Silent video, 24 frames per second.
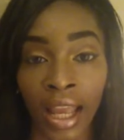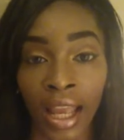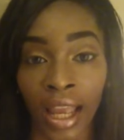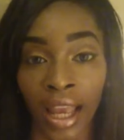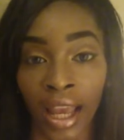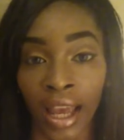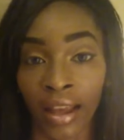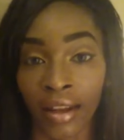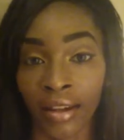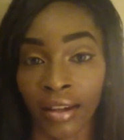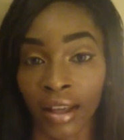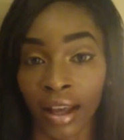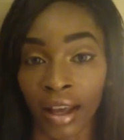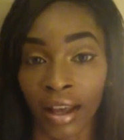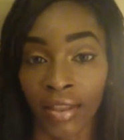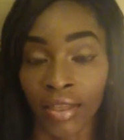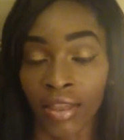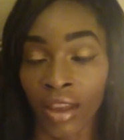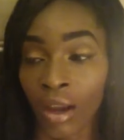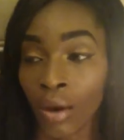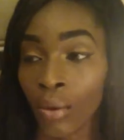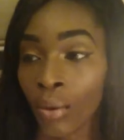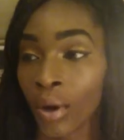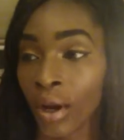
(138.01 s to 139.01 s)
And
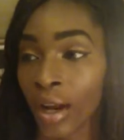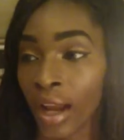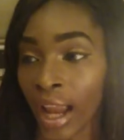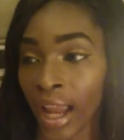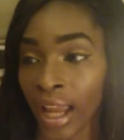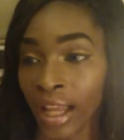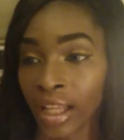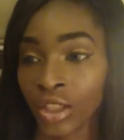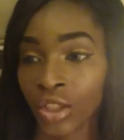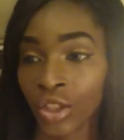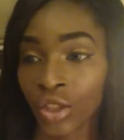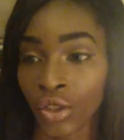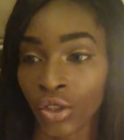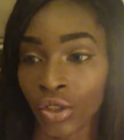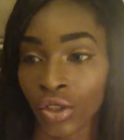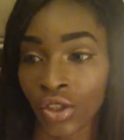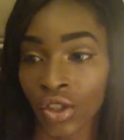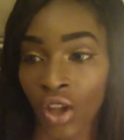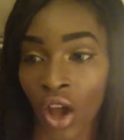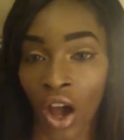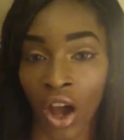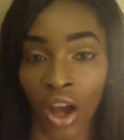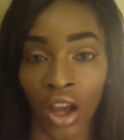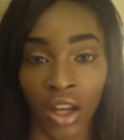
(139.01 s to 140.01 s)
there were
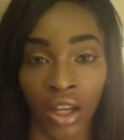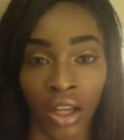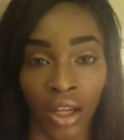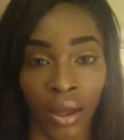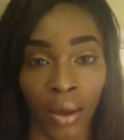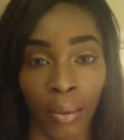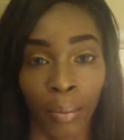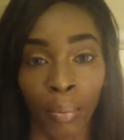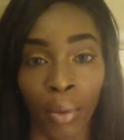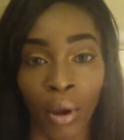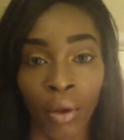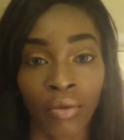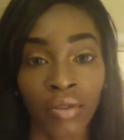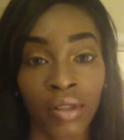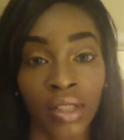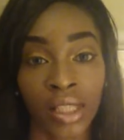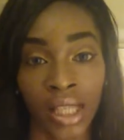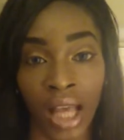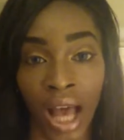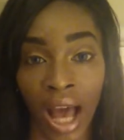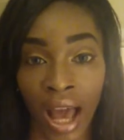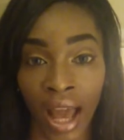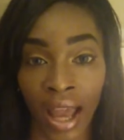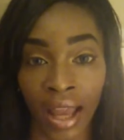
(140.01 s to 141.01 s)
angels on both
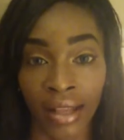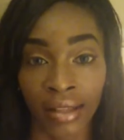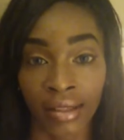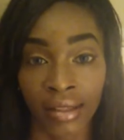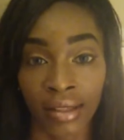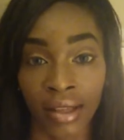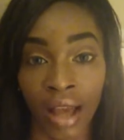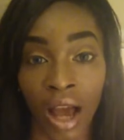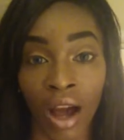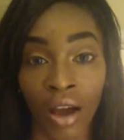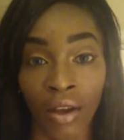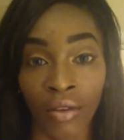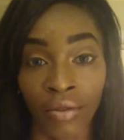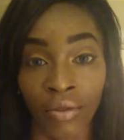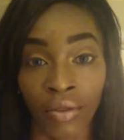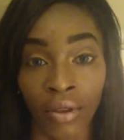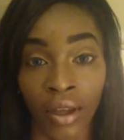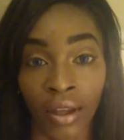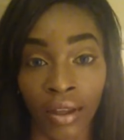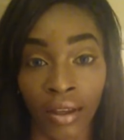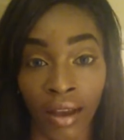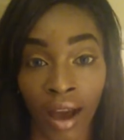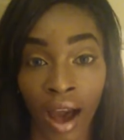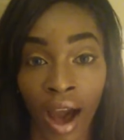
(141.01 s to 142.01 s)
sides of
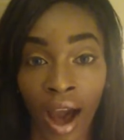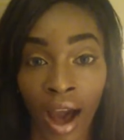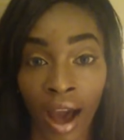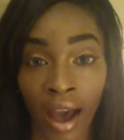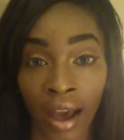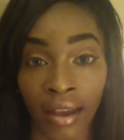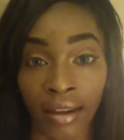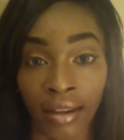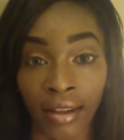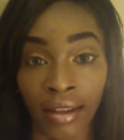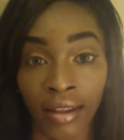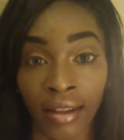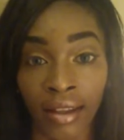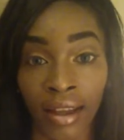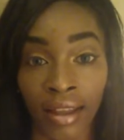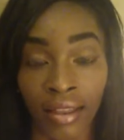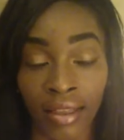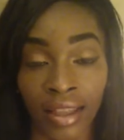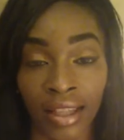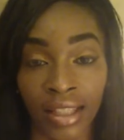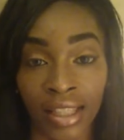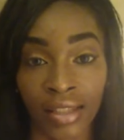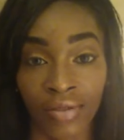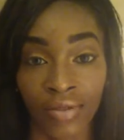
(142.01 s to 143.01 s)
God
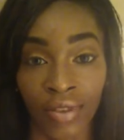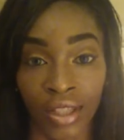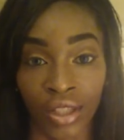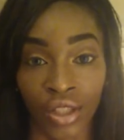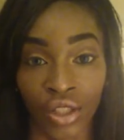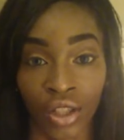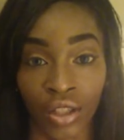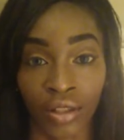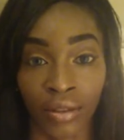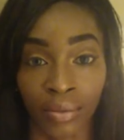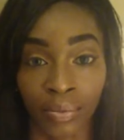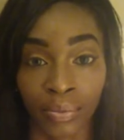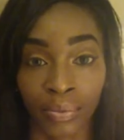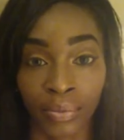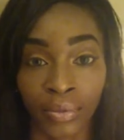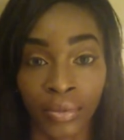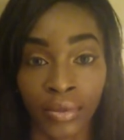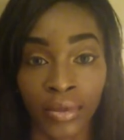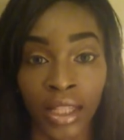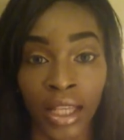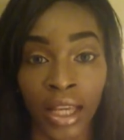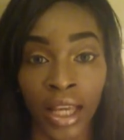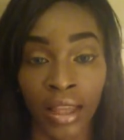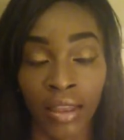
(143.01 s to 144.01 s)
in this vision.
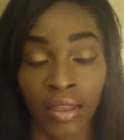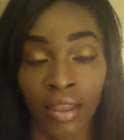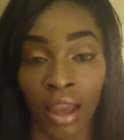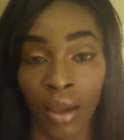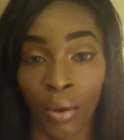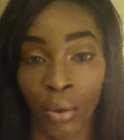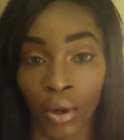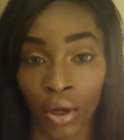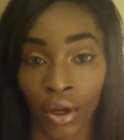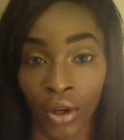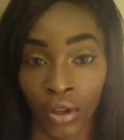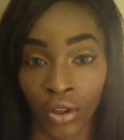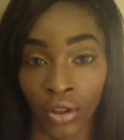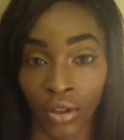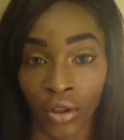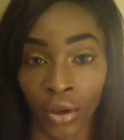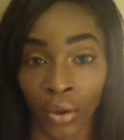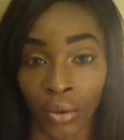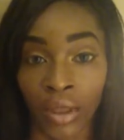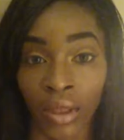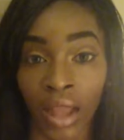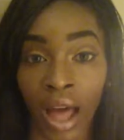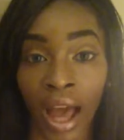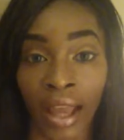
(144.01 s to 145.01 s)
They were, you
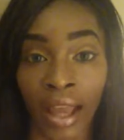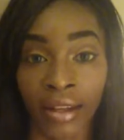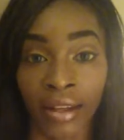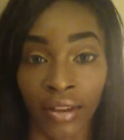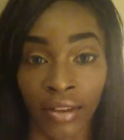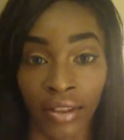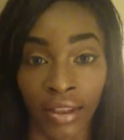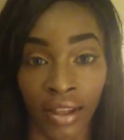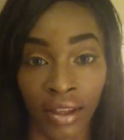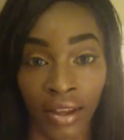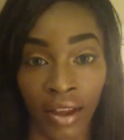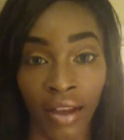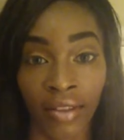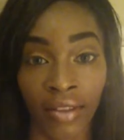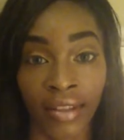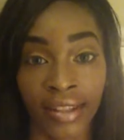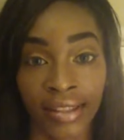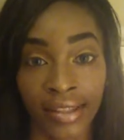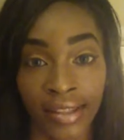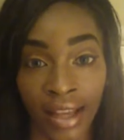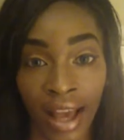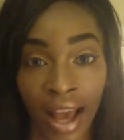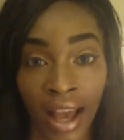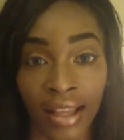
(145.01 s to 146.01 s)
know, lined on the on the
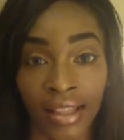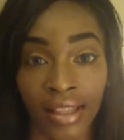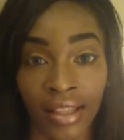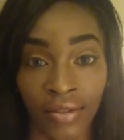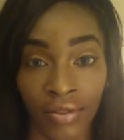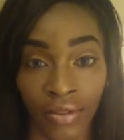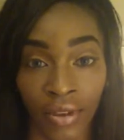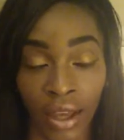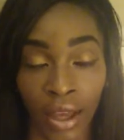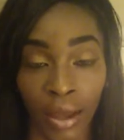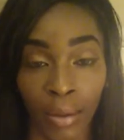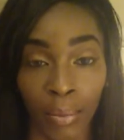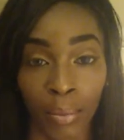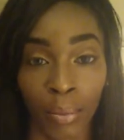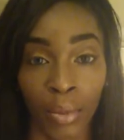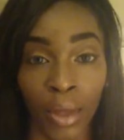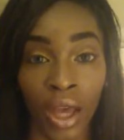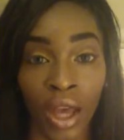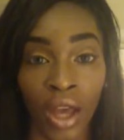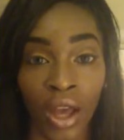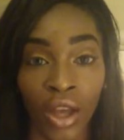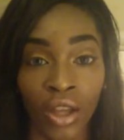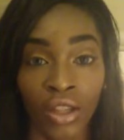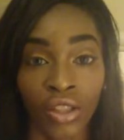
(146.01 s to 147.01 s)
sides of him.
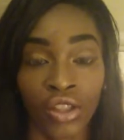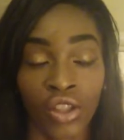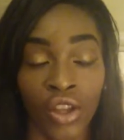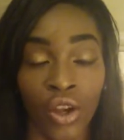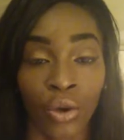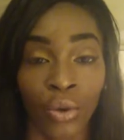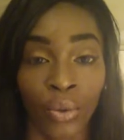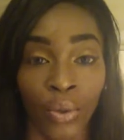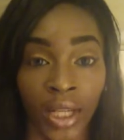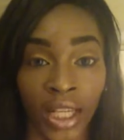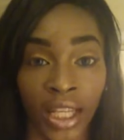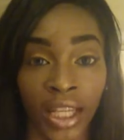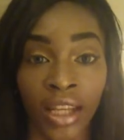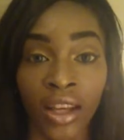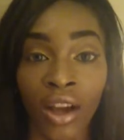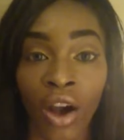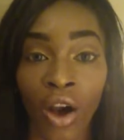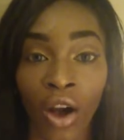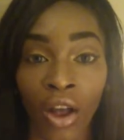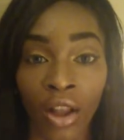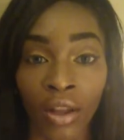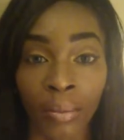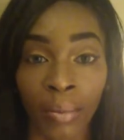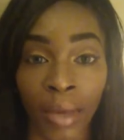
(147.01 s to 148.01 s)
So when he
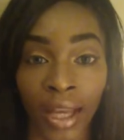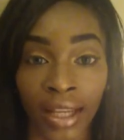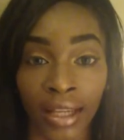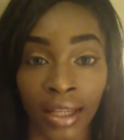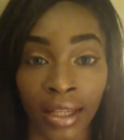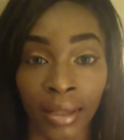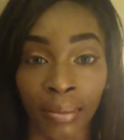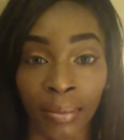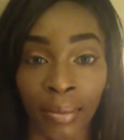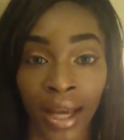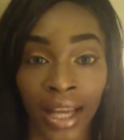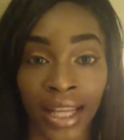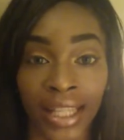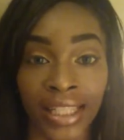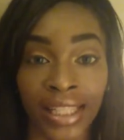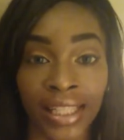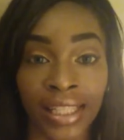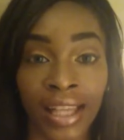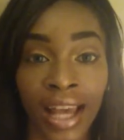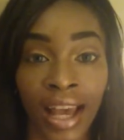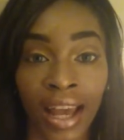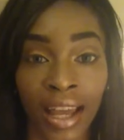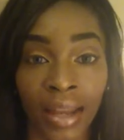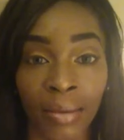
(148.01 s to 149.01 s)
called my my
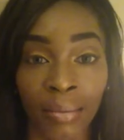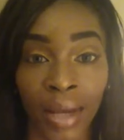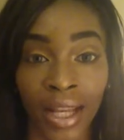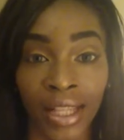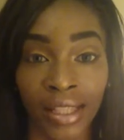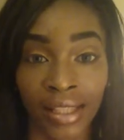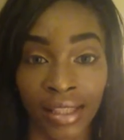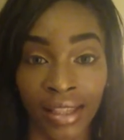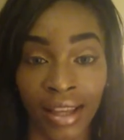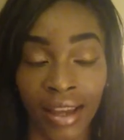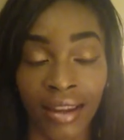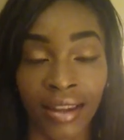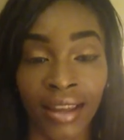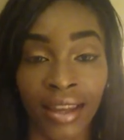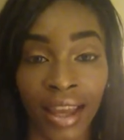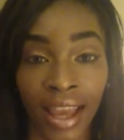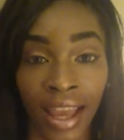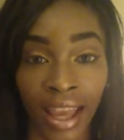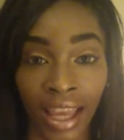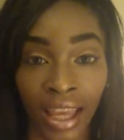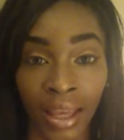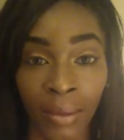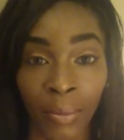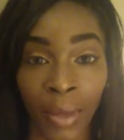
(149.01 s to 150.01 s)
son, my son
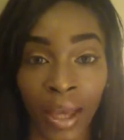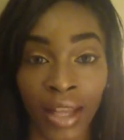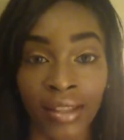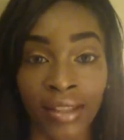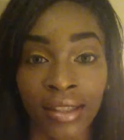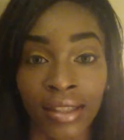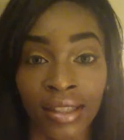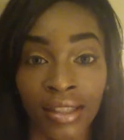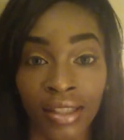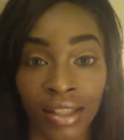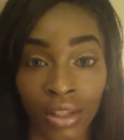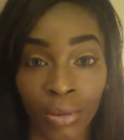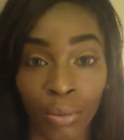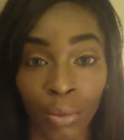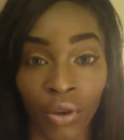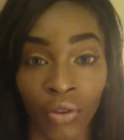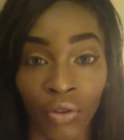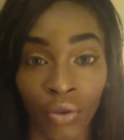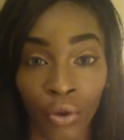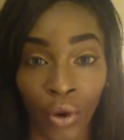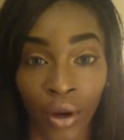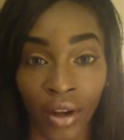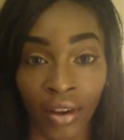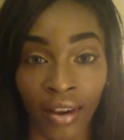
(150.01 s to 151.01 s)
came and stood
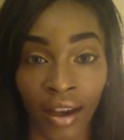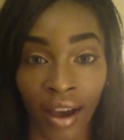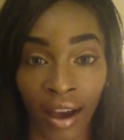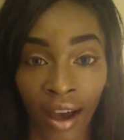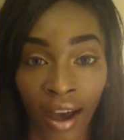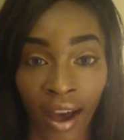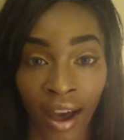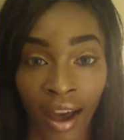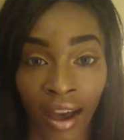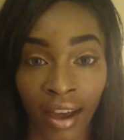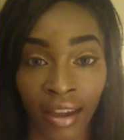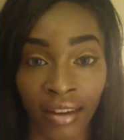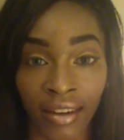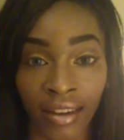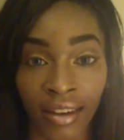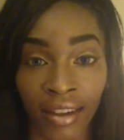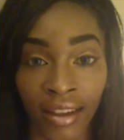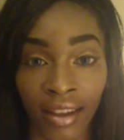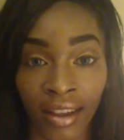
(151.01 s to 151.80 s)
before God.